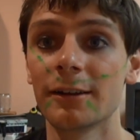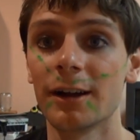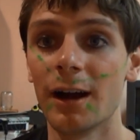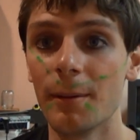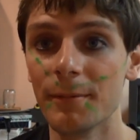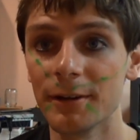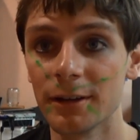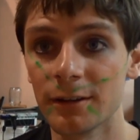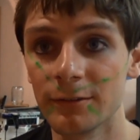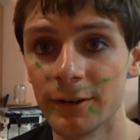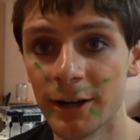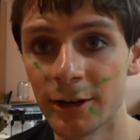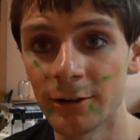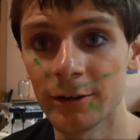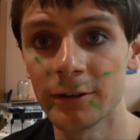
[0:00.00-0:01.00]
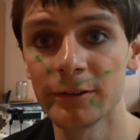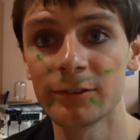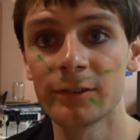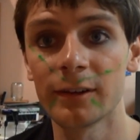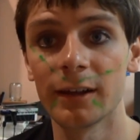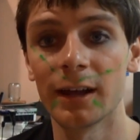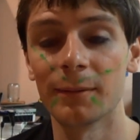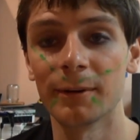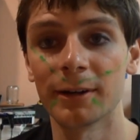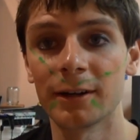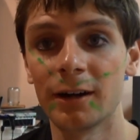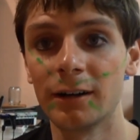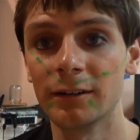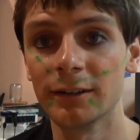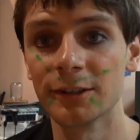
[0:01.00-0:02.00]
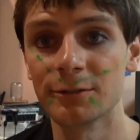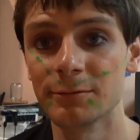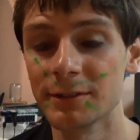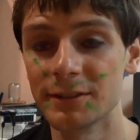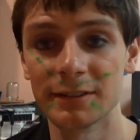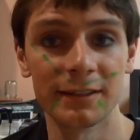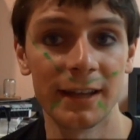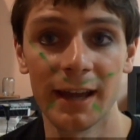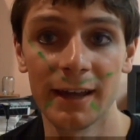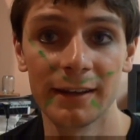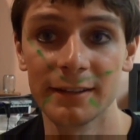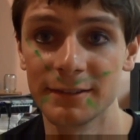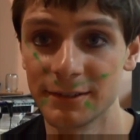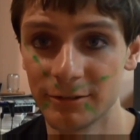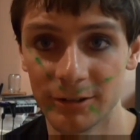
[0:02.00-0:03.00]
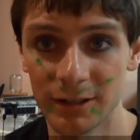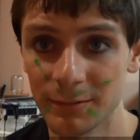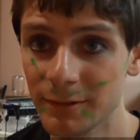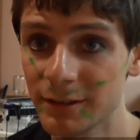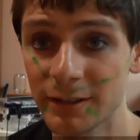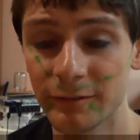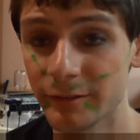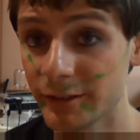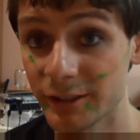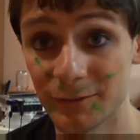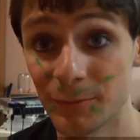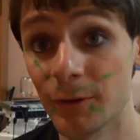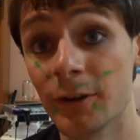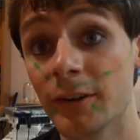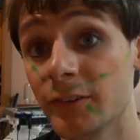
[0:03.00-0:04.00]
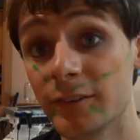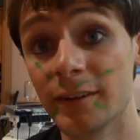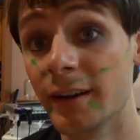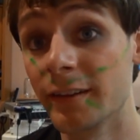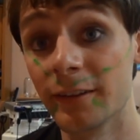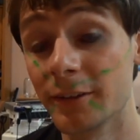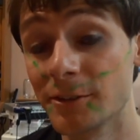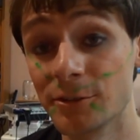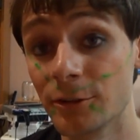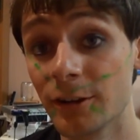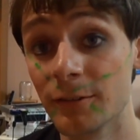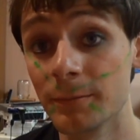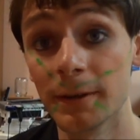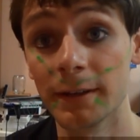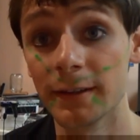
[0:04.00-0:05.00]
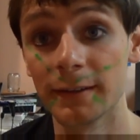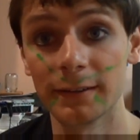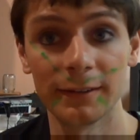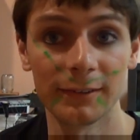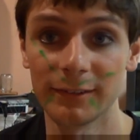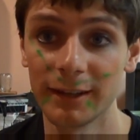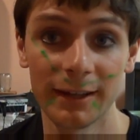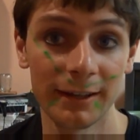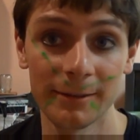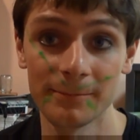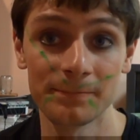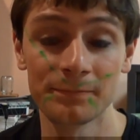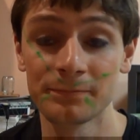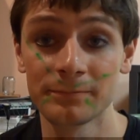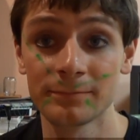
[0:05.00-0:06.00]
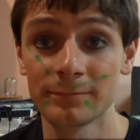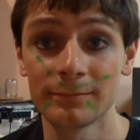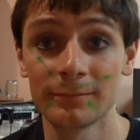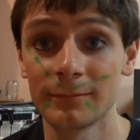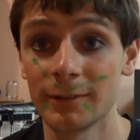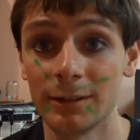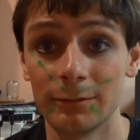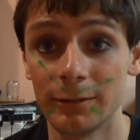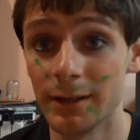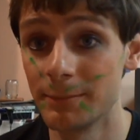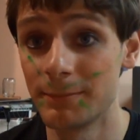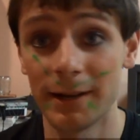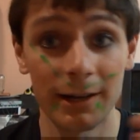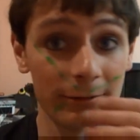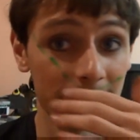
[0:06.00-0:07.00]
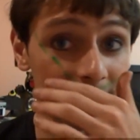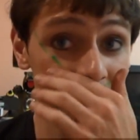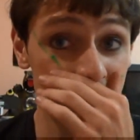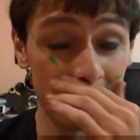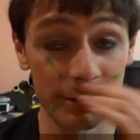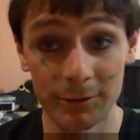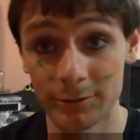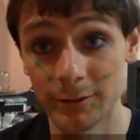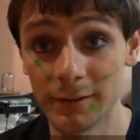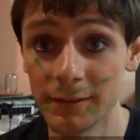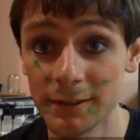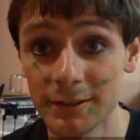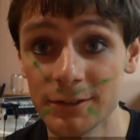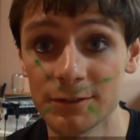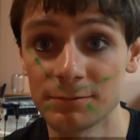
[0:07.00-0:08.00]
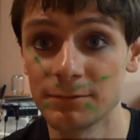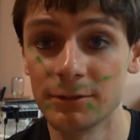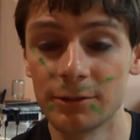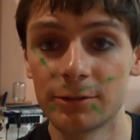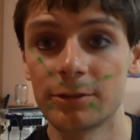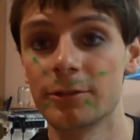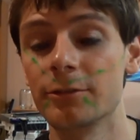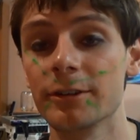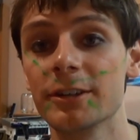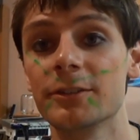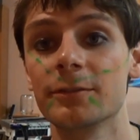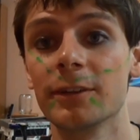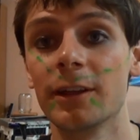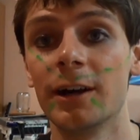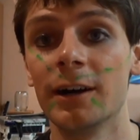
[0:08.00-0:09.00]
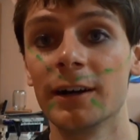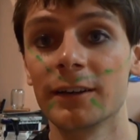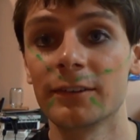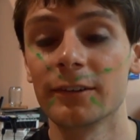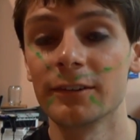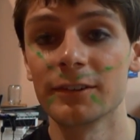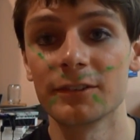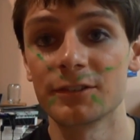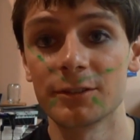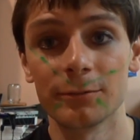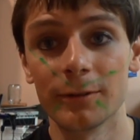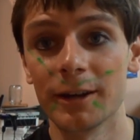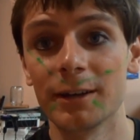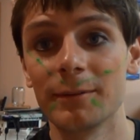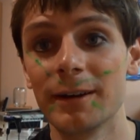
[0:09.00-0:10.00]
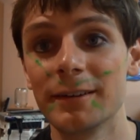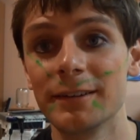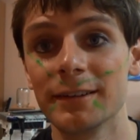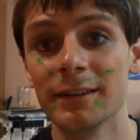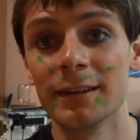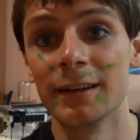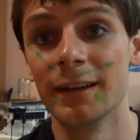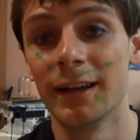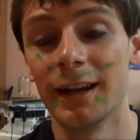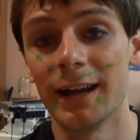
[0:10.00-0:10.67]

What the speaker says: Comedy of Errors at my college, which again is going to be a different experience than any other show I've been in. There's like, way back when I started doing these Grease vlogs, that was just a random idea.